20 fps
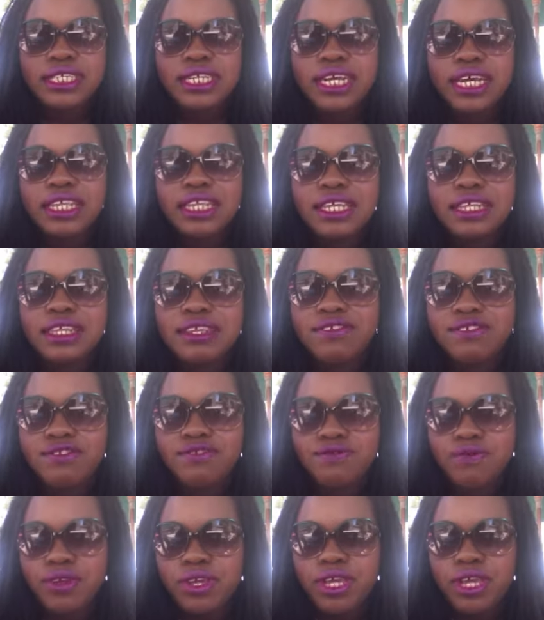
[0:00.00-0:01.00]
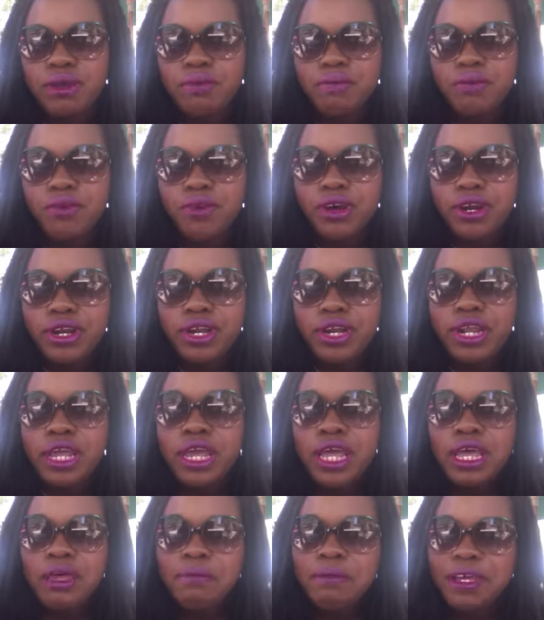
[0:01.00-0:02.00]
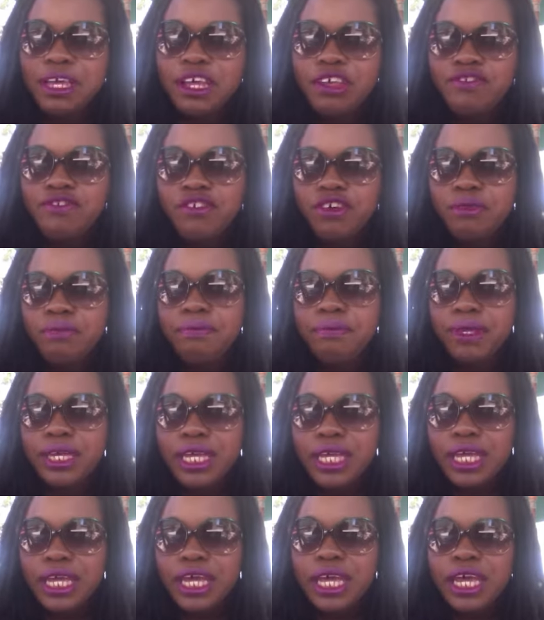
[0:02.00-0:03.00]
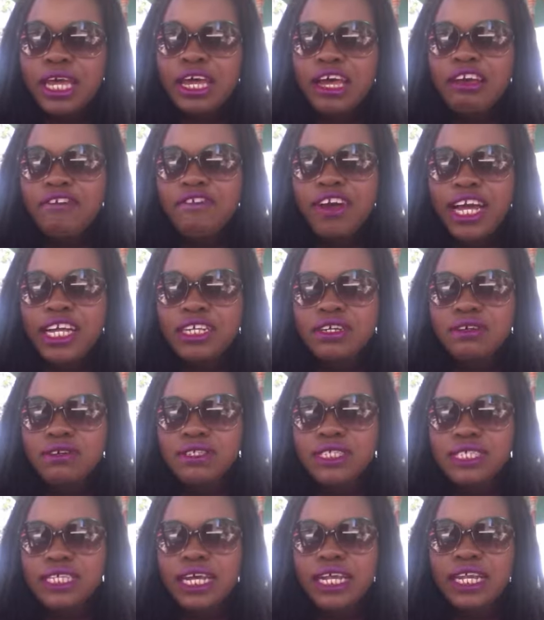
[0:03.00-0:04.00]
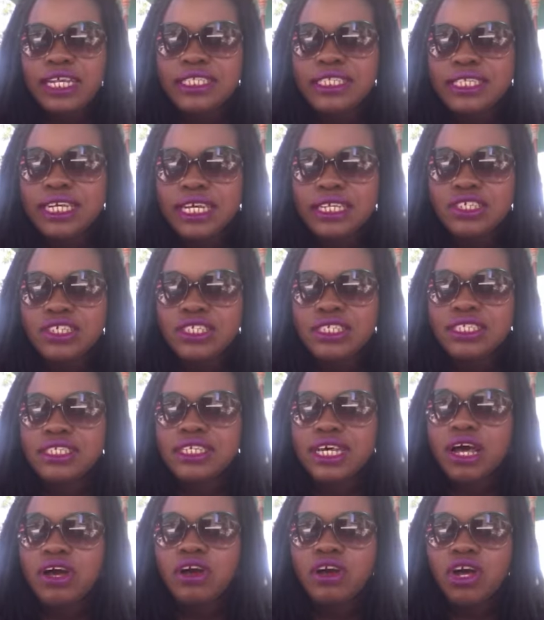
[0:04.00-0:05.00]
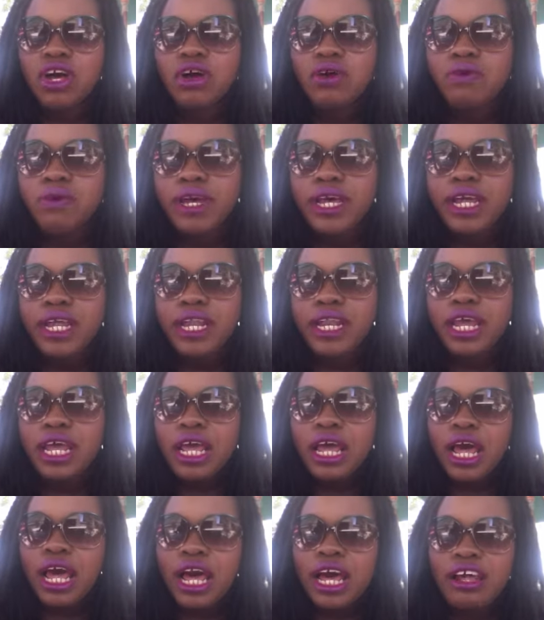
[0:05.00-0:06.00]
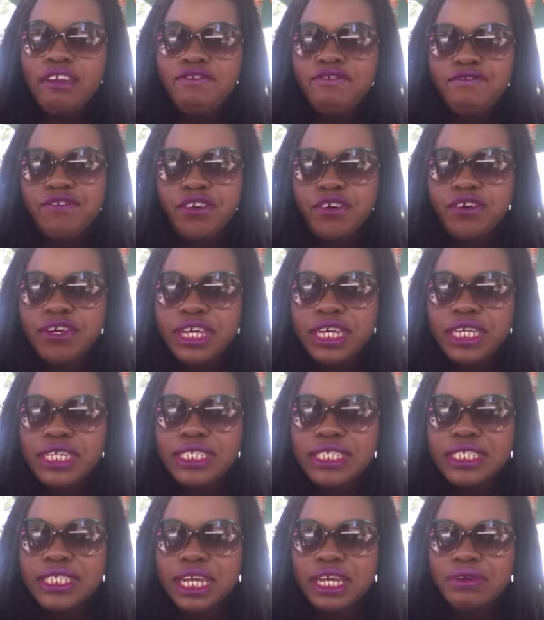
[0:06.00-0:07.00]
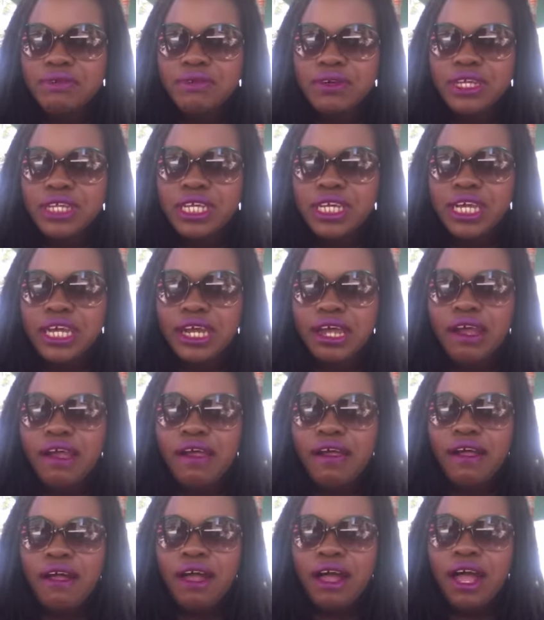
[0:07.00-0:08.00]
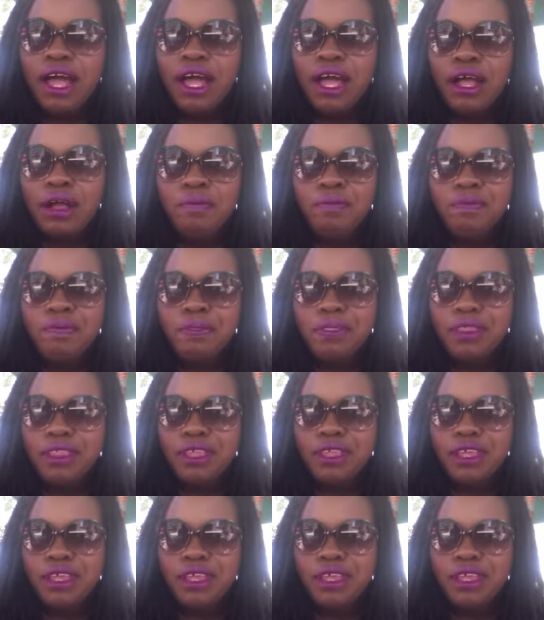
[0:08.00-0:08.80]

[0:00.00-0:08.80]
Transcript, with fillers: And I think this is really important because for me, if I don't set intentions, I'll go in unfocused and really um,